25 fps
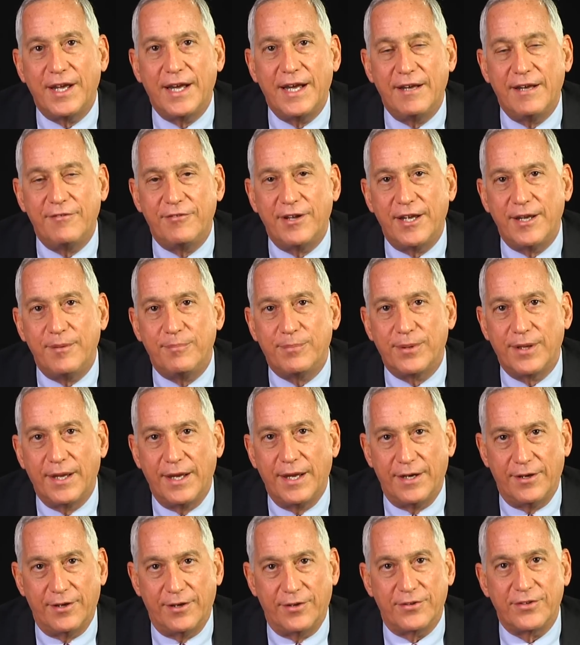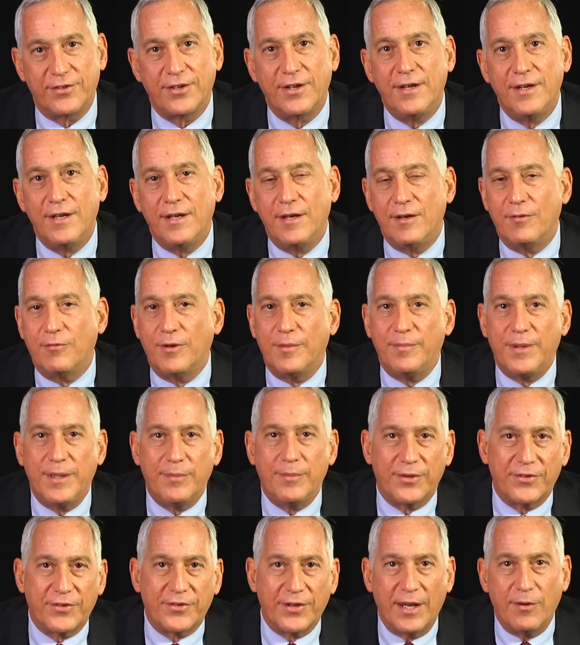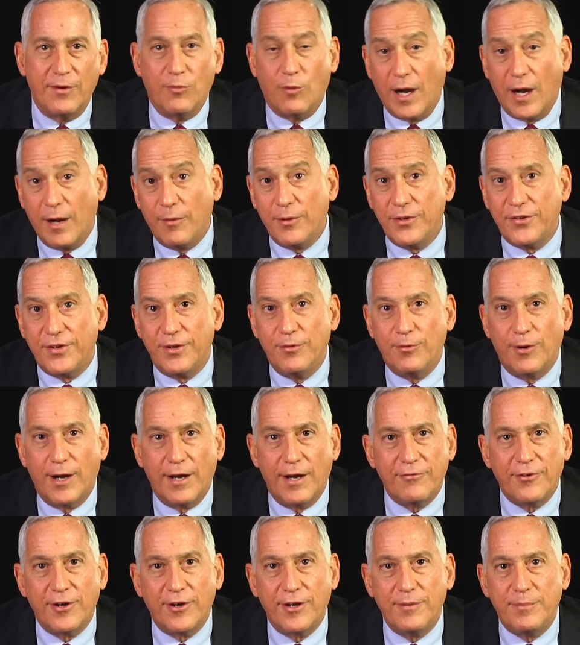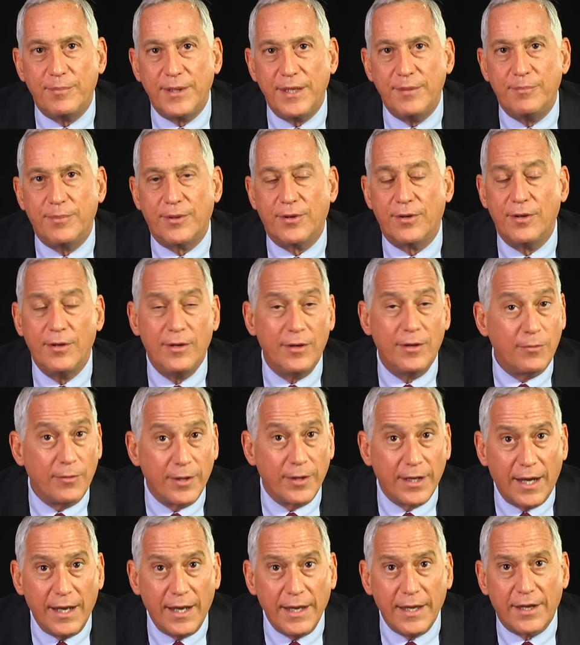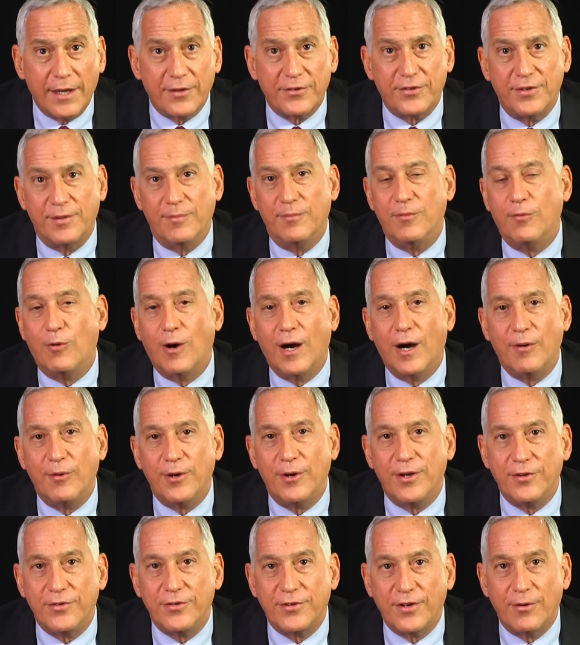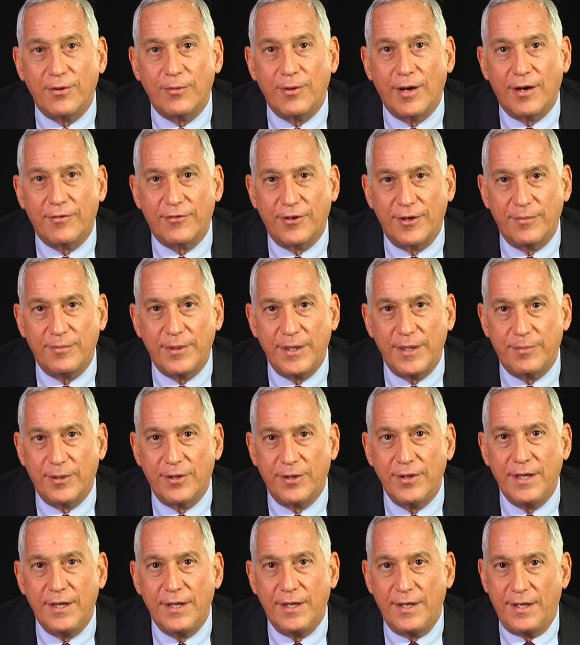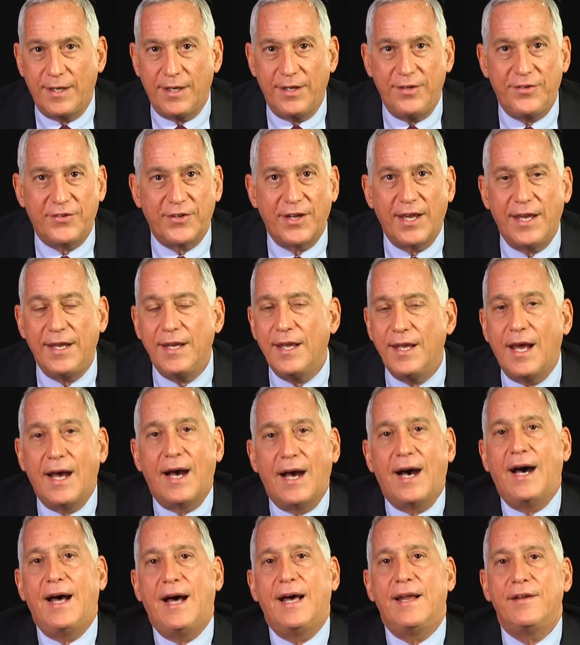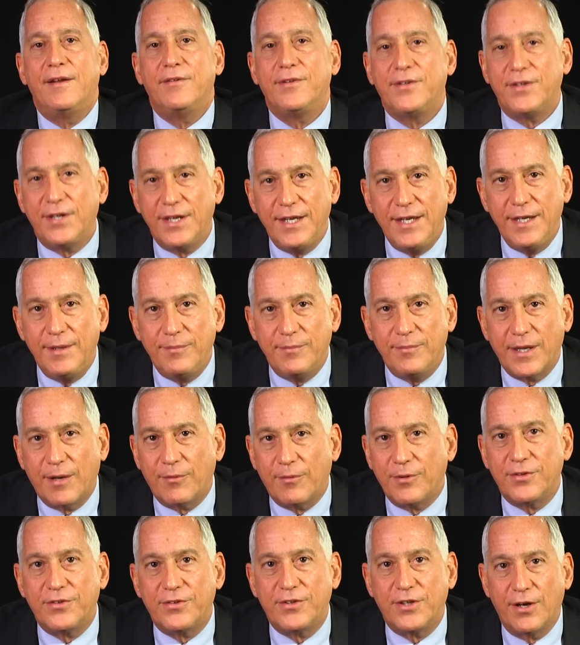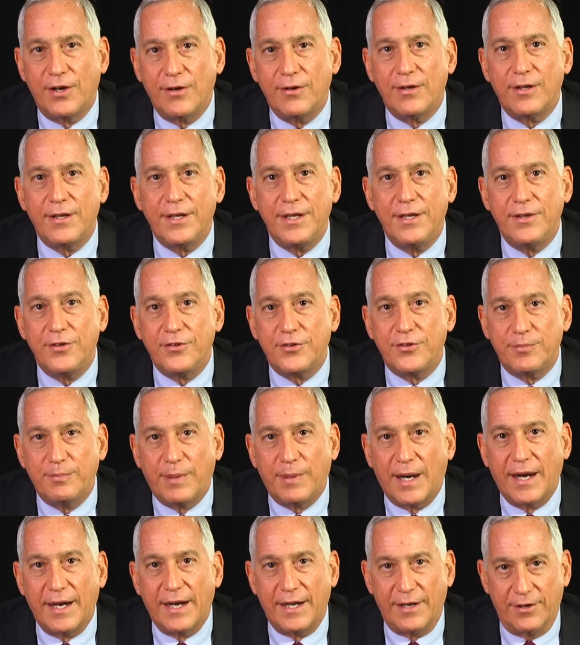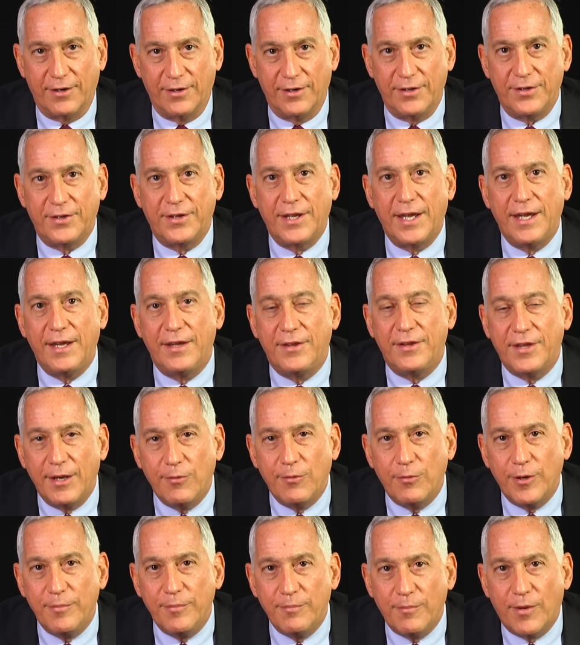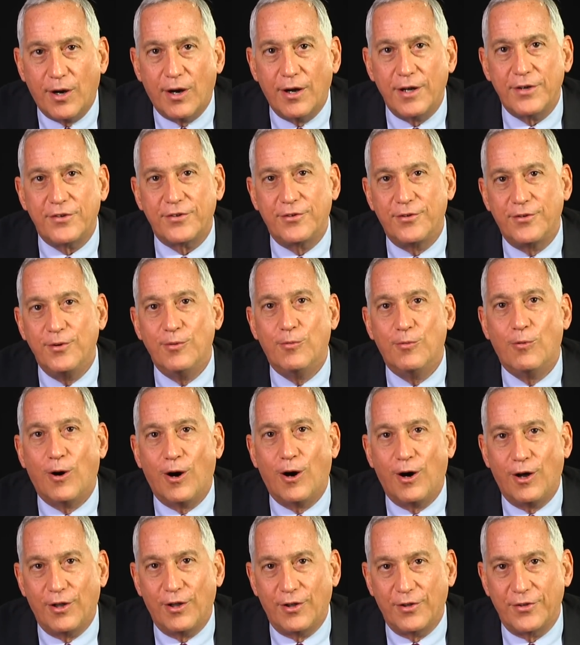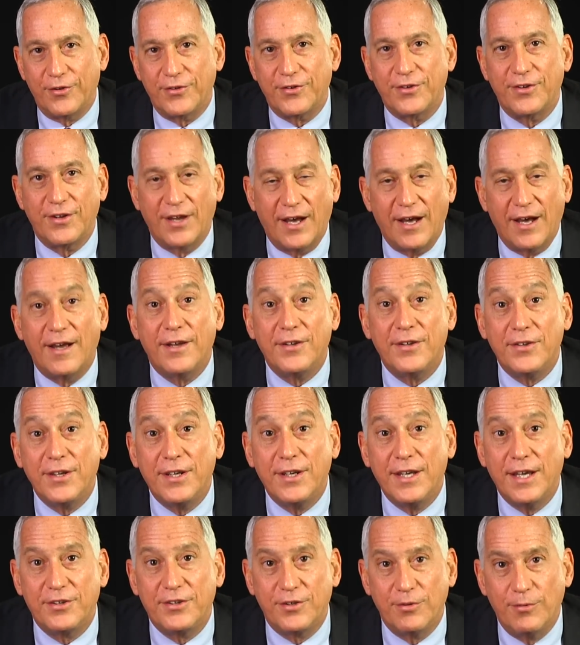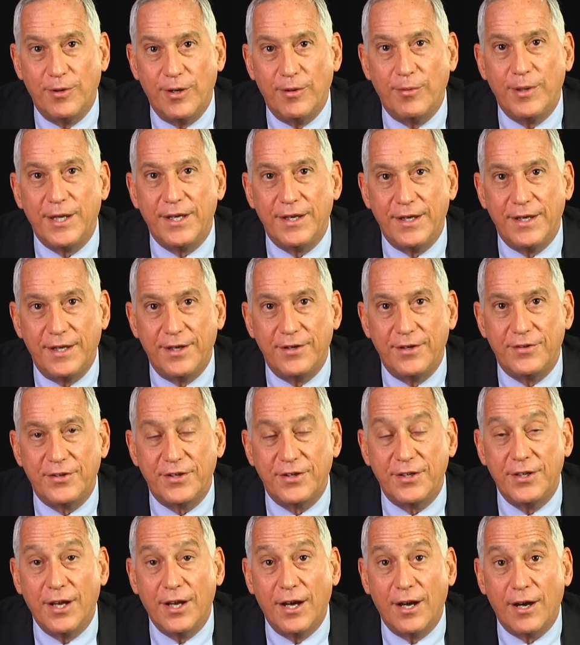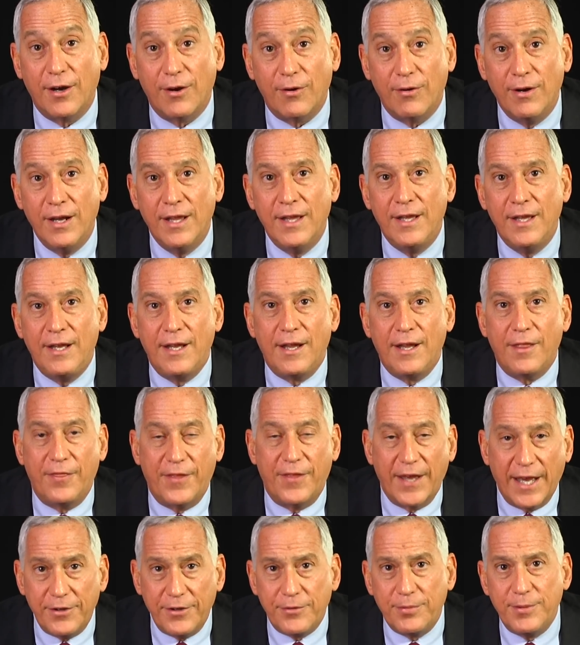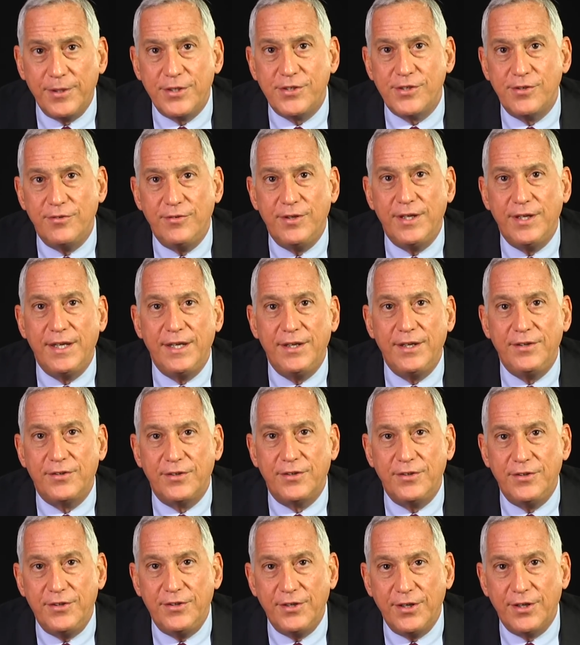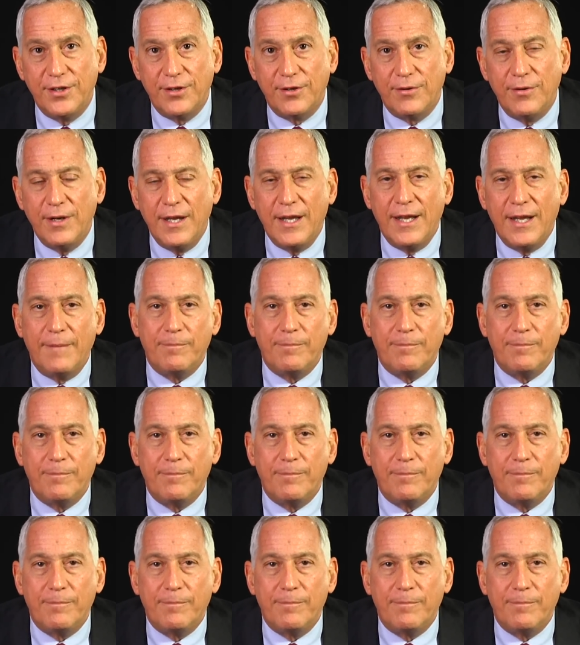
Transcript: to have A players. When people say, why was he rough on people? When I asked him, why were you so rough on people? He'd say, I had a team that was totally inspired. They would march through walls to get to where we needed to go. That's what you need to do.